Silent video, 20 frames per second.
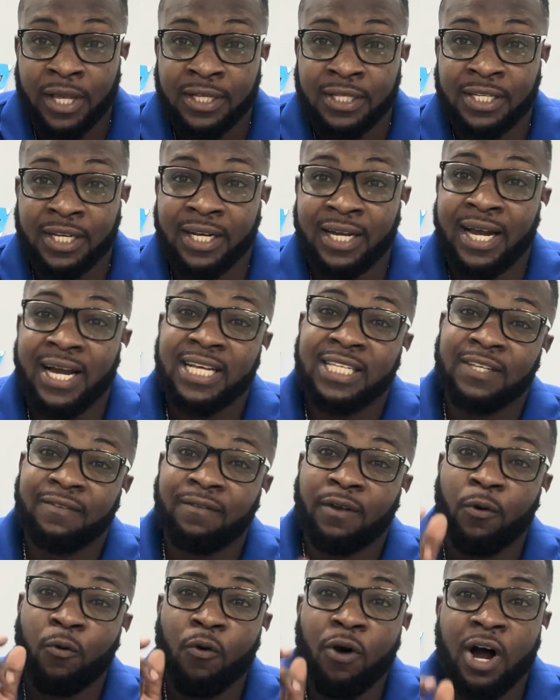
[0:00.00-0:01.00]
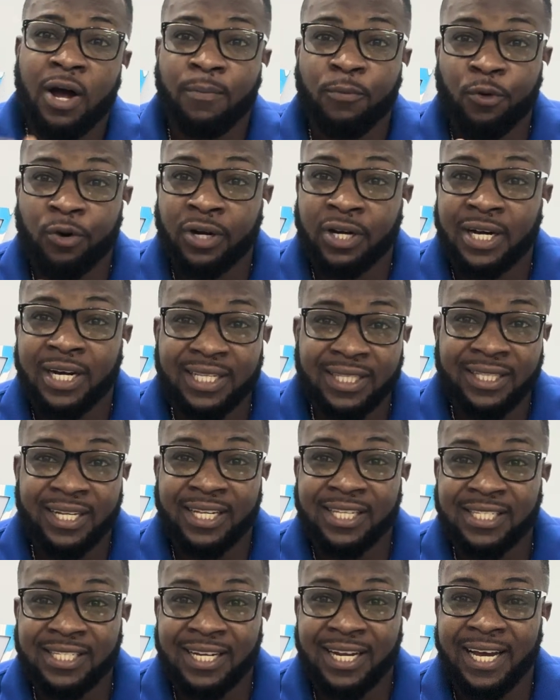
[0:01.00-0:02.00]
So guys, if you want more
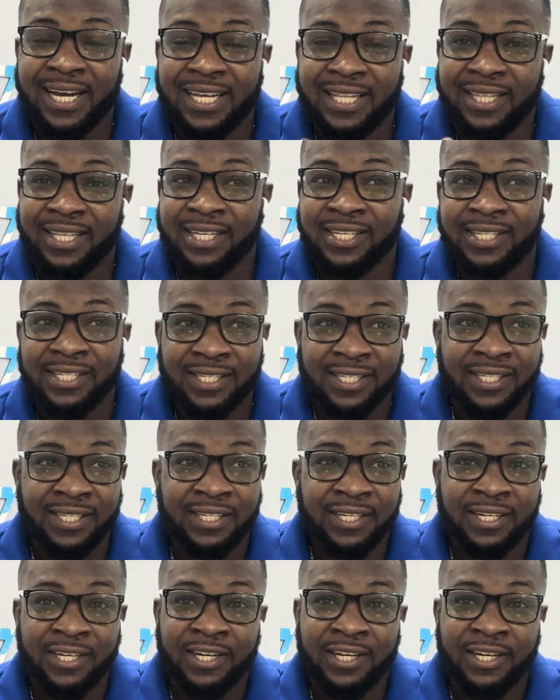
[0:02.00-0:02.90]
contents like this,